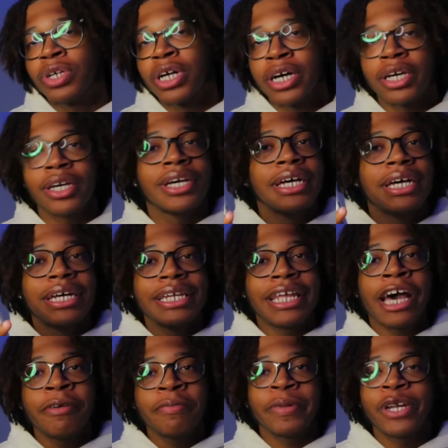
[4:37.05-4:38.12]
Like,
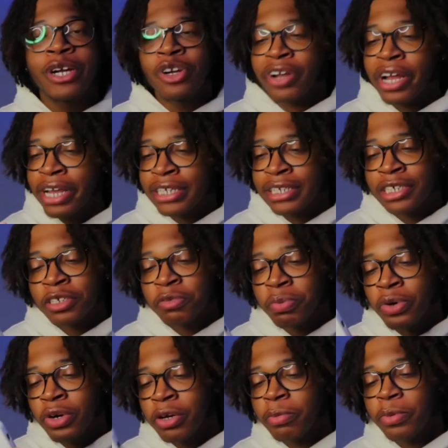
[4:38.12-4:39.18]
that'd be the craziest
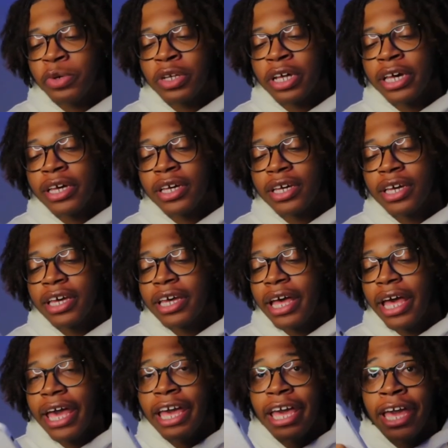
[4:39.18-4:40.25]
part, bro. Like,
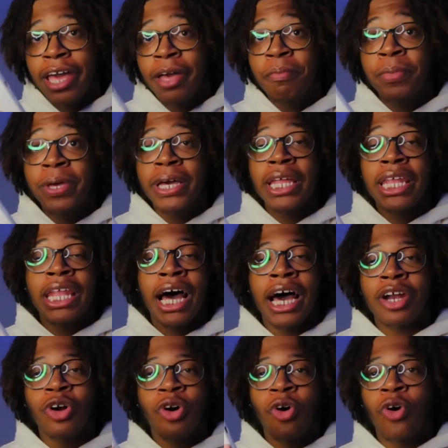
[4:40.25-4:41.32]
it'd be a
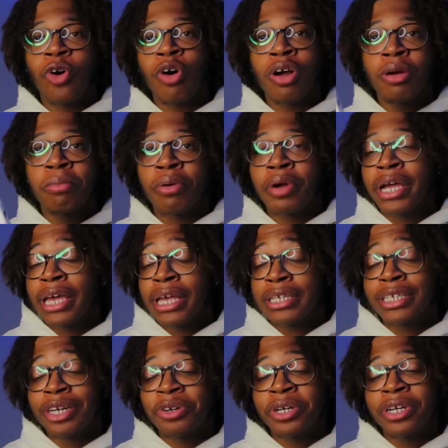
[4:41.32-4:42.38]
lot of hard
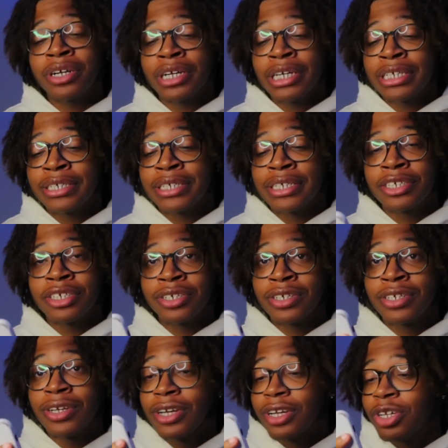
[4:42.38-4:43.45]
brands out here. It's just,
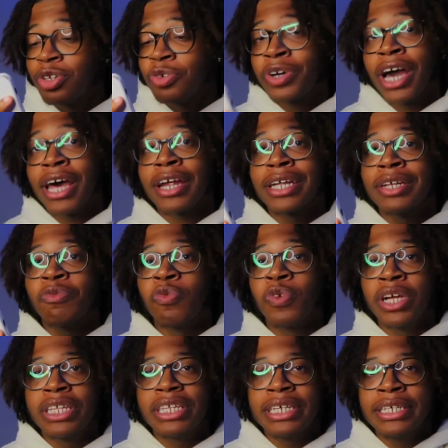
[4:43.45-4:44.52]
you gotta
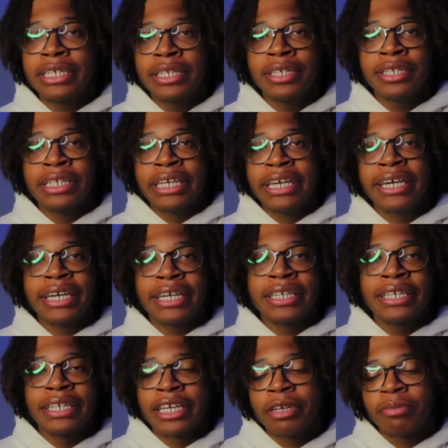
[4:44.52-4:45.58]
really
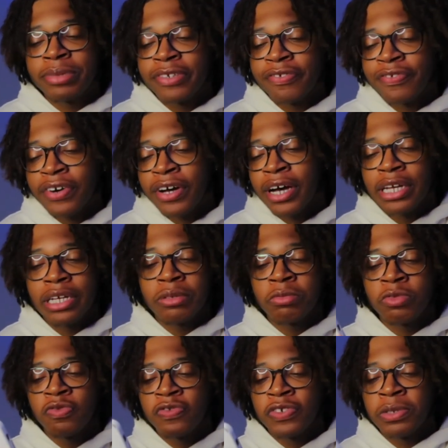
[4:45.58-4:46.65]
dig deep to find
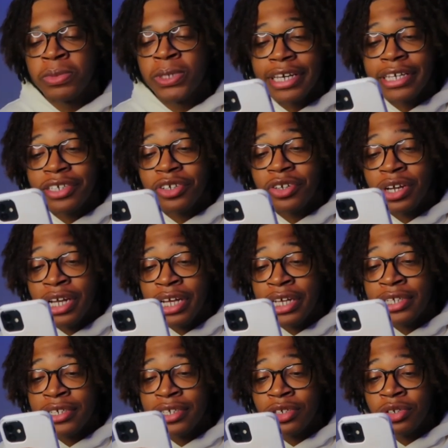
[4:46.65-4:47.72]
them. You feel me? It's
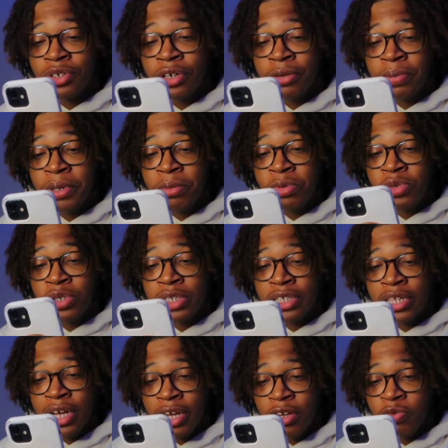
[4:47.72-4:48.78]
crazy, yo. People is
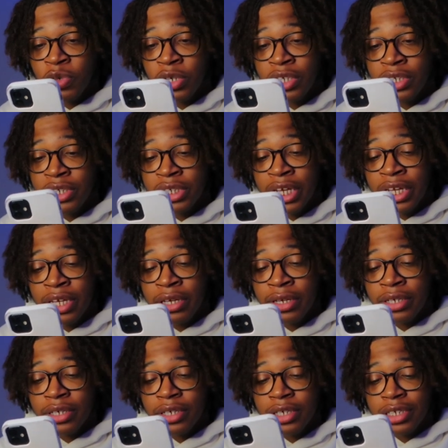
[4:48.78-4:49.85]
not really
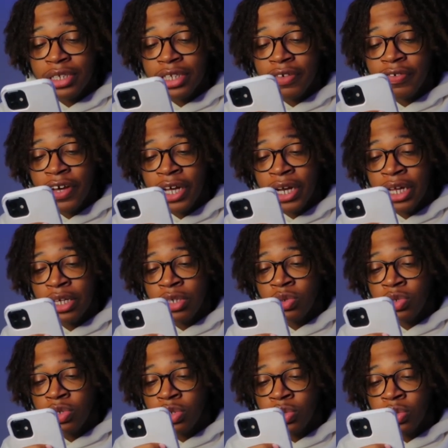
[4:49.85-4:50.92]
selling stuff how they
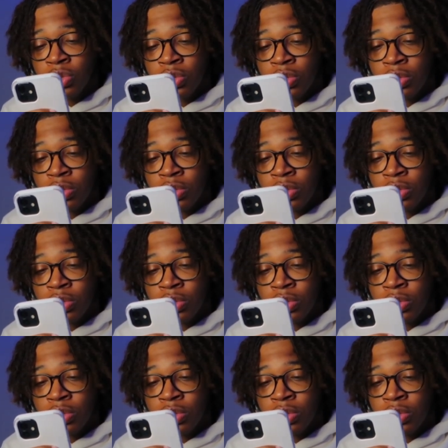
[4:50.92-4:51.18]
used to.